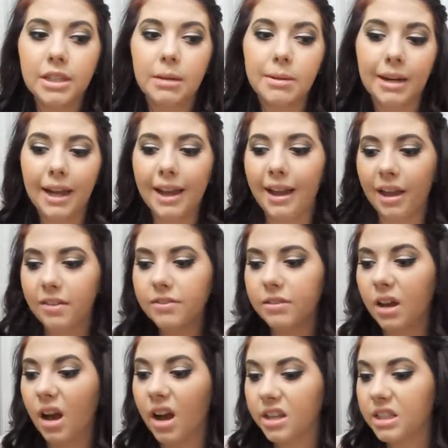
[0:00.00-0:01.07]
I mean, I have
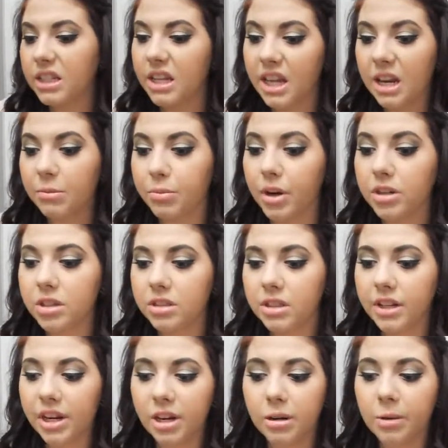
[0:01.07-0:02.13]
odds and end brushes
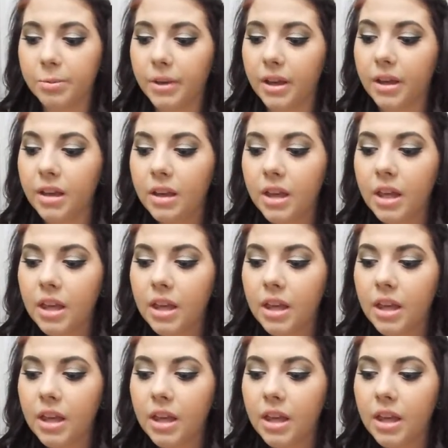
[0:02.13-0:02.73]
in here, but